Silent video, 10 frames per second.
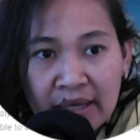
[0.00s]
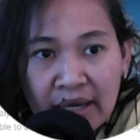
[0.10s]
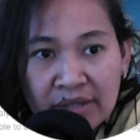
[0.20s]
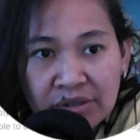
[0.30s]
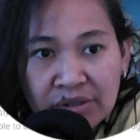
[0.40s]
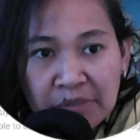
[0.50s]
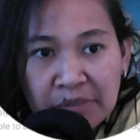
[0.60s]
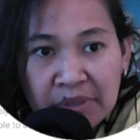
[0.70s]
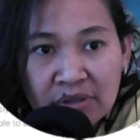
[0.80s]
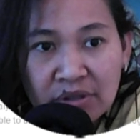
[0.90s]

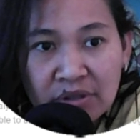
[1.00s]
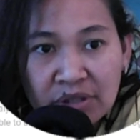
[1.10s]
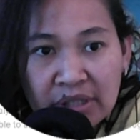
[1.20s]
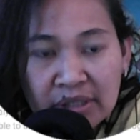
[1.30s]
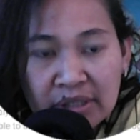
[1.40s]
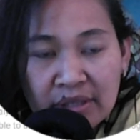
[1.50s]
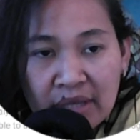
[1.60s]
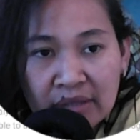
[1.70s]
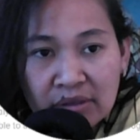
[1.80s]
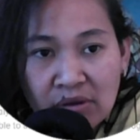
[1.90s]
HTTP
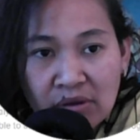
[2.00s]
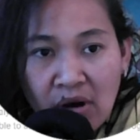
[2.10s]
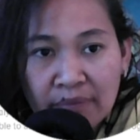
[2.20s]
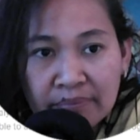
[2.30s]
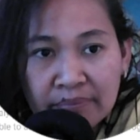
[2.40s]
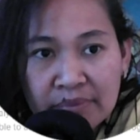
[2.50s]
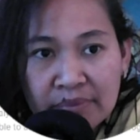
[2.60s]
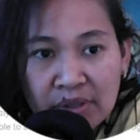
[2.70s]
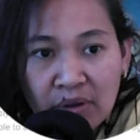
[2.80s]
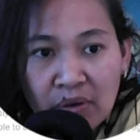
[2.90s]
searchlink.com.
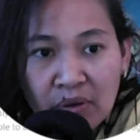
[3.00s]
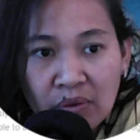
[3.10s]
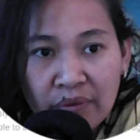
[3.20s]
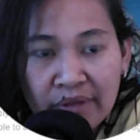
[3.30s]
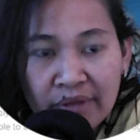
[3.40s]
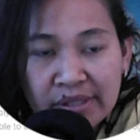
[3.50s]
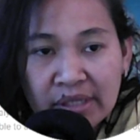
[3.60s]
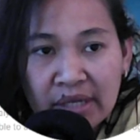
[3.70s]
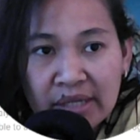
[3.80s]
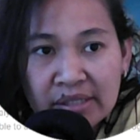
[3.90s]
So that's
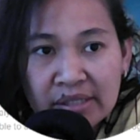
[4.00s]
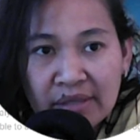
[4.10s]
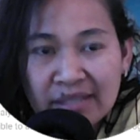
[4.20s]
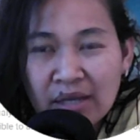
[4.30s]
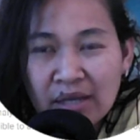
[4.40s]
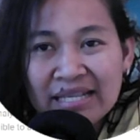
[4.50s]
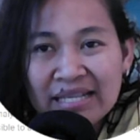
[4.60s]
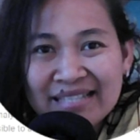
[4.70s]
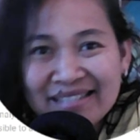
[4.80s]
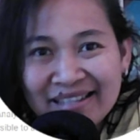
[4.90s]
it, guys. That's how
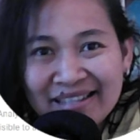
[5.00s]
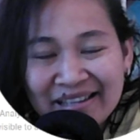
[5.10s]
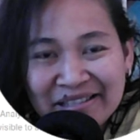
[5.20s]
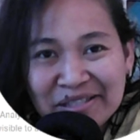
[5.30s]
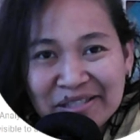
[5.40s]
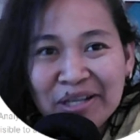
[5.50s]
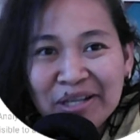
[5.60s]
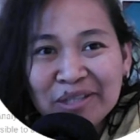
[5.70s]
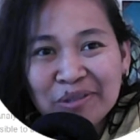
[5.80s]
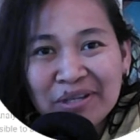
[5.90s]
easy it is
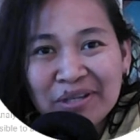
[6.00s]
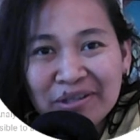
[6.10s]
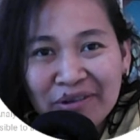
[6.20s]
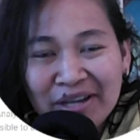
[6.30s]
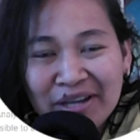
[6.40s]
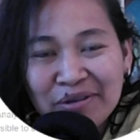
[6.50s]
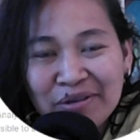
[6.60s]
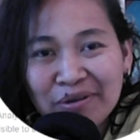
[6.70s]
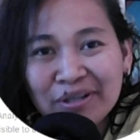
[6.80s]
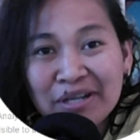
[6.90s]
to integrate
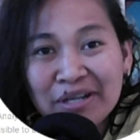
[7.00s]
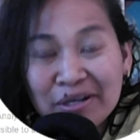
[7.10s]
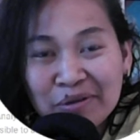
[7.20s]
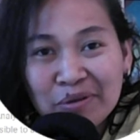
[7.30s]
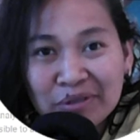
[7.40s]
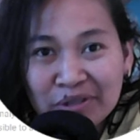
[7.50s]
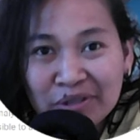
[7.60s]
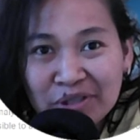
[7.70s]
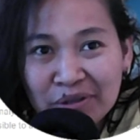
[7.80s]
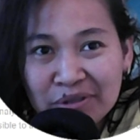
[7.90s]
your Google
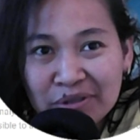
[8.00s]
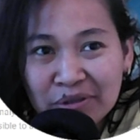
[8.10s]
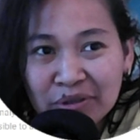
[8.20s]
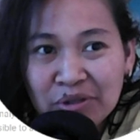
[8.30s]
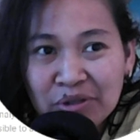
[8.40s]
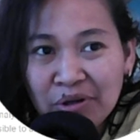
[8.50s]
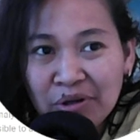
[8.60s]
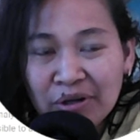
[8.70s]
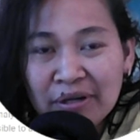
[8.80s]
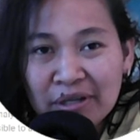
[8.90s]
Search Console to
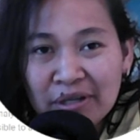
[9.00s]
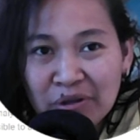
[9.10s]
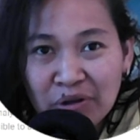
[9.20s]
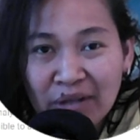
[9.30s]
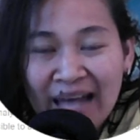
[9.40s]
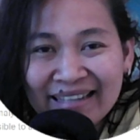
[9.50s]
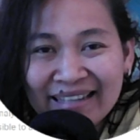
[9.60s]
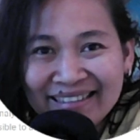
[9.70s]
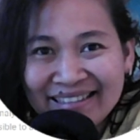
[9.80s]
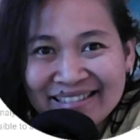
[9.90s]
your Google
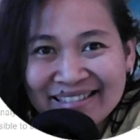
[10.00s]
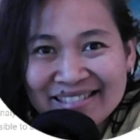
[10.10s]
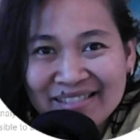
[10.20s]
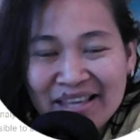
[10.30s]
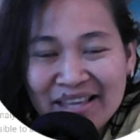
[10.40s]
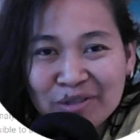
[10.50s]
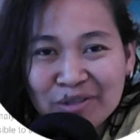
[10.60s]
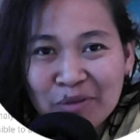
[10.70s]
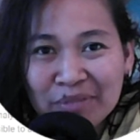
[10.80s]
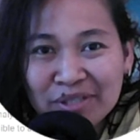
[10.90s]
Analytics. Thank you
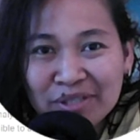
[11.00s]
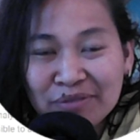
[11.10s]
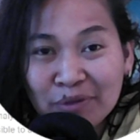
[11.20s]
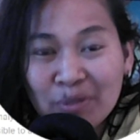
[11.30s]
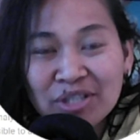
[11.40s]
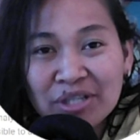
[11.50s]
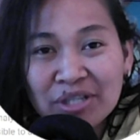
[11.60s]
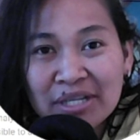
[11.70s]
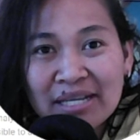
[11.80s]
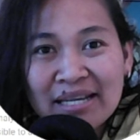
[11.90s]
so much for
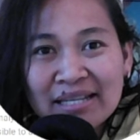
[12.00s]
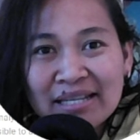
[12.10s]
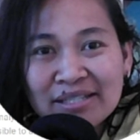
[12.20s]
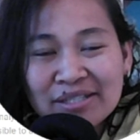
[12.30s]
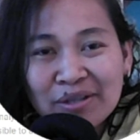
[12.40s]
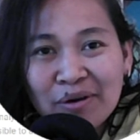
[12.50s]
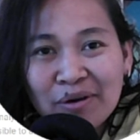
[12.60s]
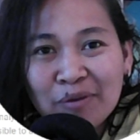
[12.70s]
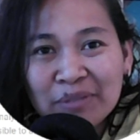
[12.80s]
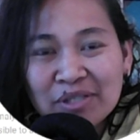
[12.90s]
watching.
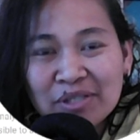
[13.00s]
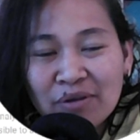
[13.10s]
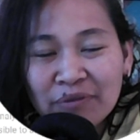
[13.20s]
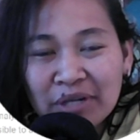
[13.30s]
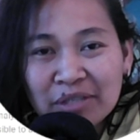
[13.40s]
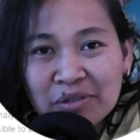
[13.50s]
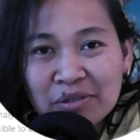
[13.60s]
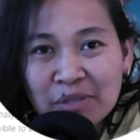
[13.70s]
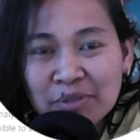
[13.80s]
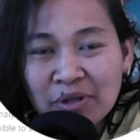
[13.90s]
So please don't forget to
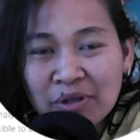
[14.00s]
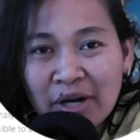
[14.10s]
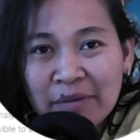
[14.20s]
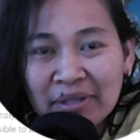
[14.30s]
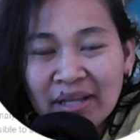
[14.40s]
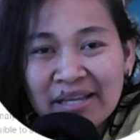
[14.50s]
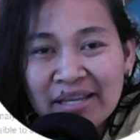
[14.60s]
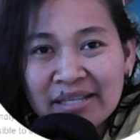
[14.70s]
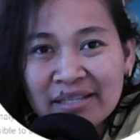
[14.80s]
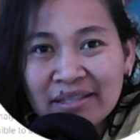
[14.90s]
subscribe and
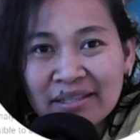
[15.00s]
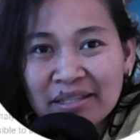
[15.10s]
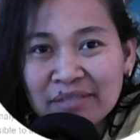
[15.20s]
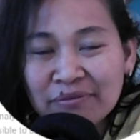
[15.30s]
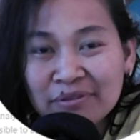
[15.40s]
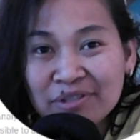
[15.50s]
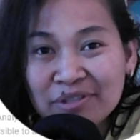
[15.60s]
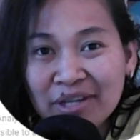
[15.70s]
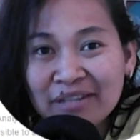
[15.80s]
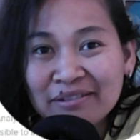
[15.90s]
like this
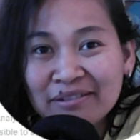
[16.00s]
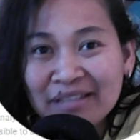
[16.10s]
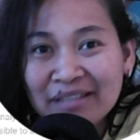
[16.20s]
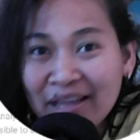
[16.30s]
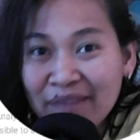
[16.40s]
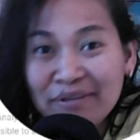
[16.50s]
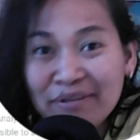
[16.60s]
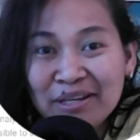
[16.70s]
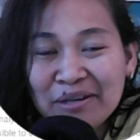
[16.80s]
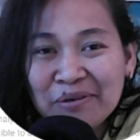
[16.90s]
channel
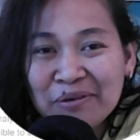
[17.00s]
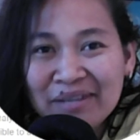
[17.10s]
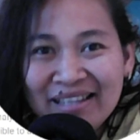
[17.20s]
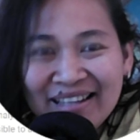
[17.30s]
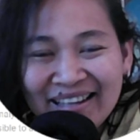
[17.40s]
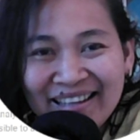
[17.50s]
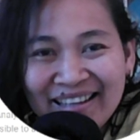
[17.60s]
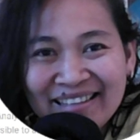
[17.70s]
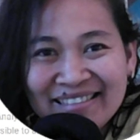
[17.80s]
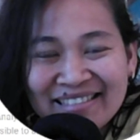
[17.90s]
video,
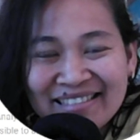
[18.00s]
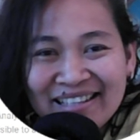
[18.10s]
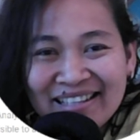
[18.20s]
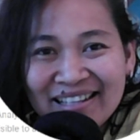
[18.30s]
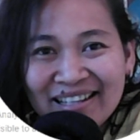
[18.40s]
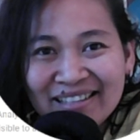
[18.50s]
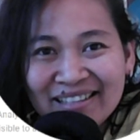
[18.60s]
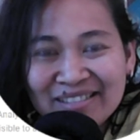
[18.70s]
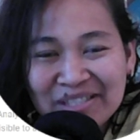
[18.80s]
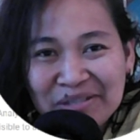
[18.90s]
and
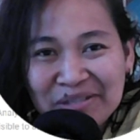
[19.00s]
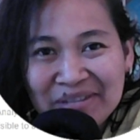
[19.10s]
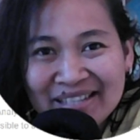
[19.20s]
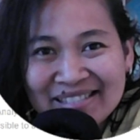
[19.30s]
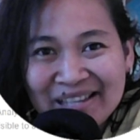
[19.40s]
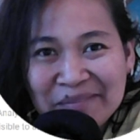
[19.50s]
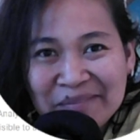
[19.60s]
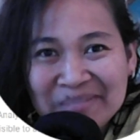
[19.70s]
I'll see you next time.